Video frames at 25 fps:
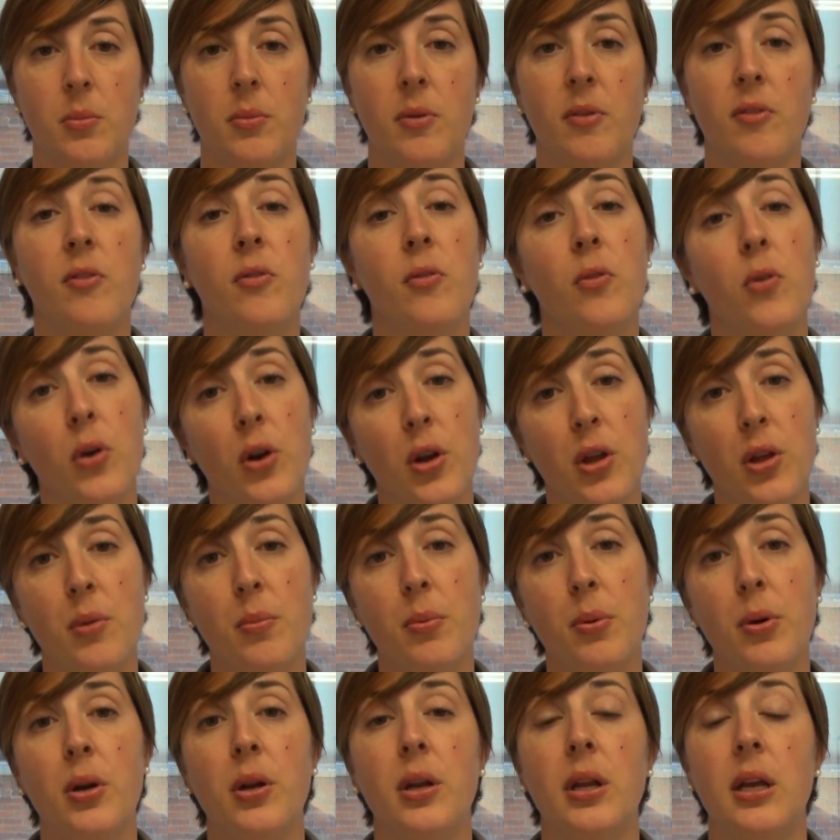before you
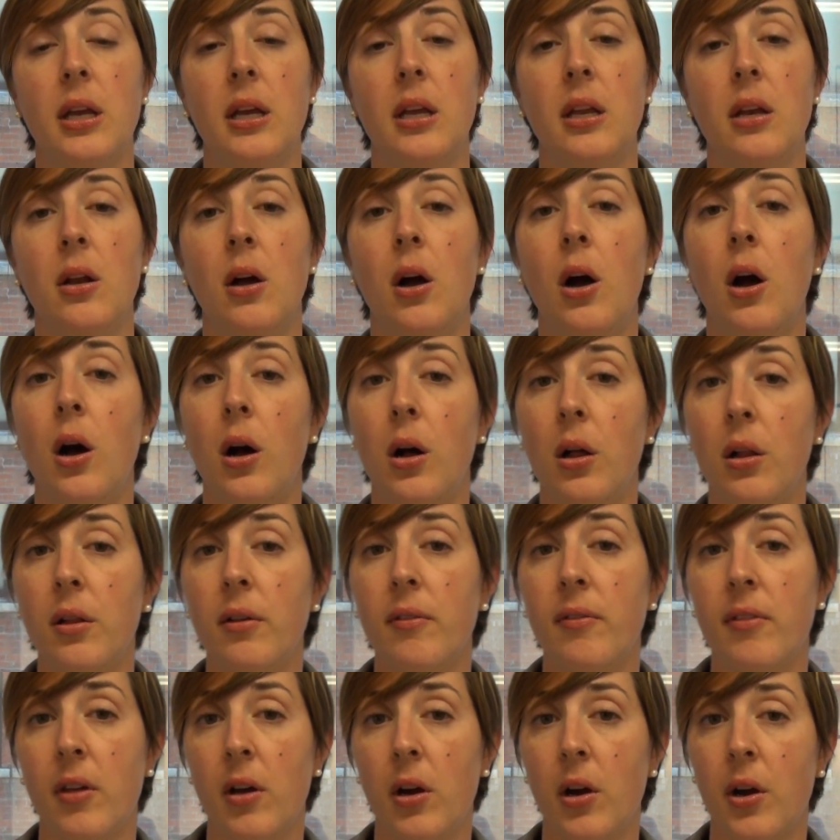put in all
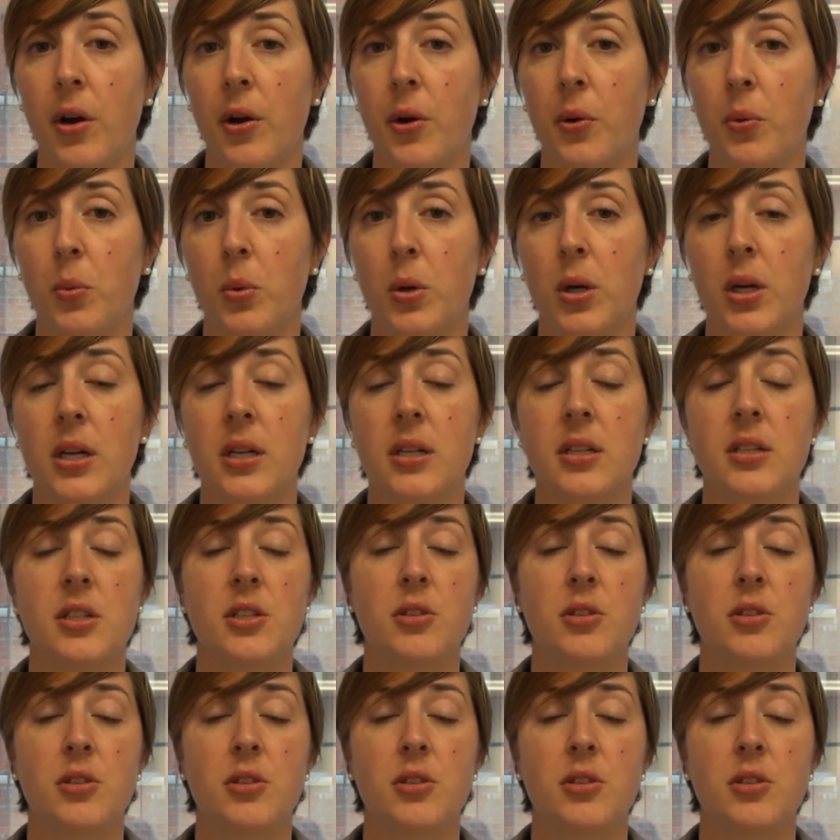of the hard work